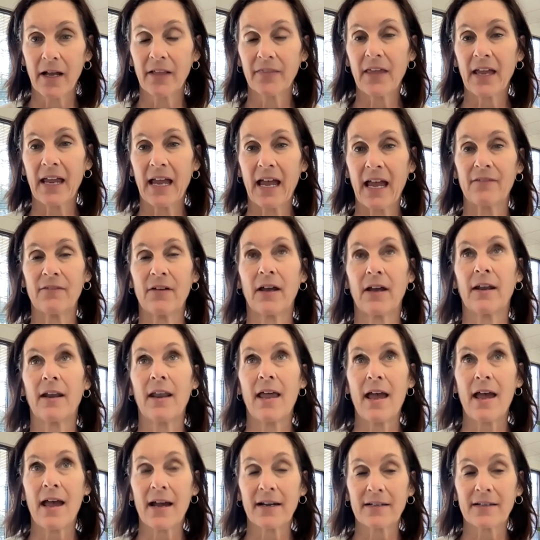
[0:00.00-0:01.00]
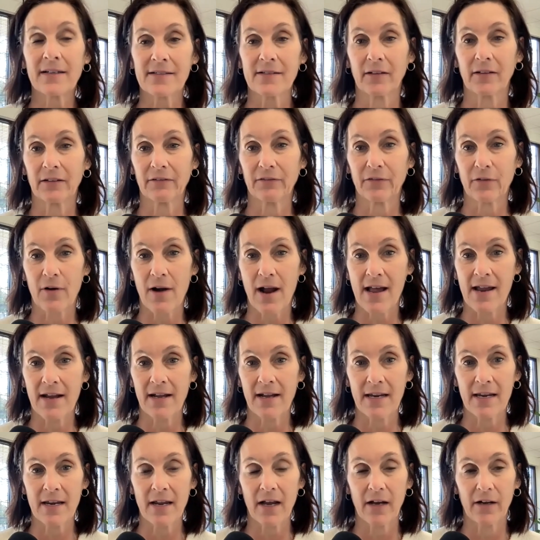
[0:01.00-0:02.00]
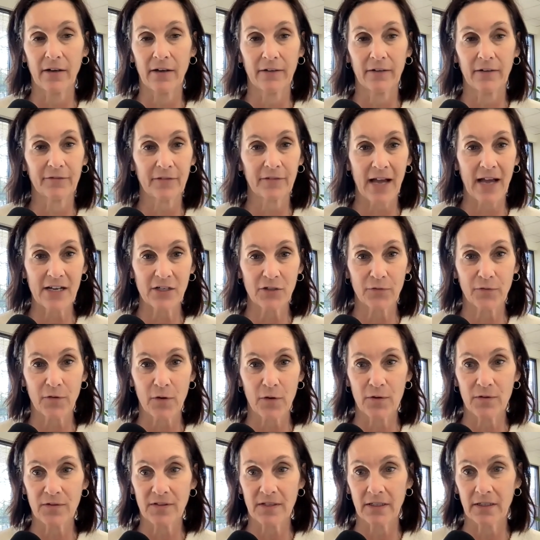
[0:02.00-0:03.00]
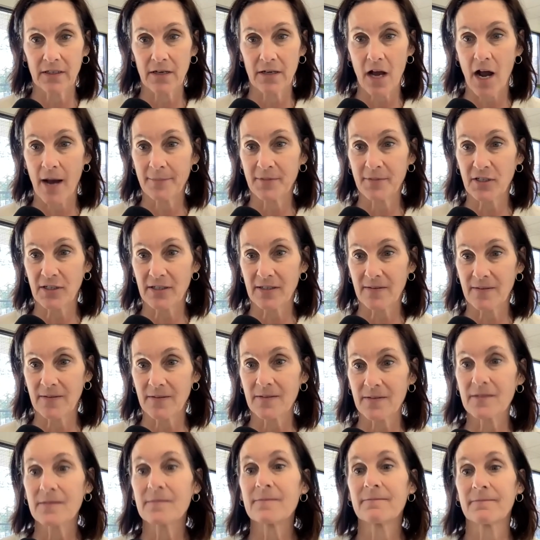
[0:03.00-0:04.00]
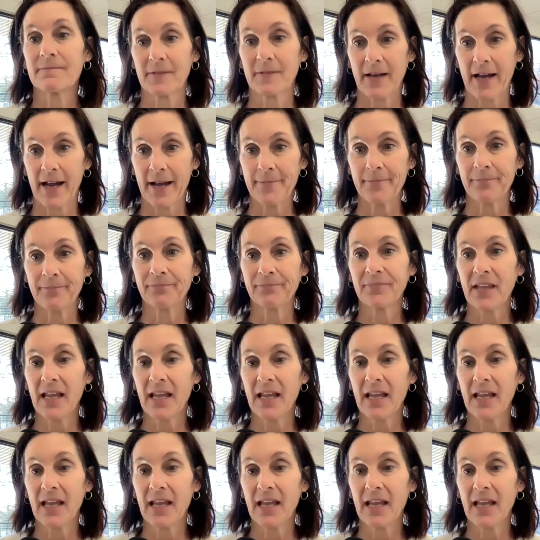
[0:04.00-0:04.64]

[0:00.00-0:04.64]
they have an excellent variety of flash frozen options. Okay.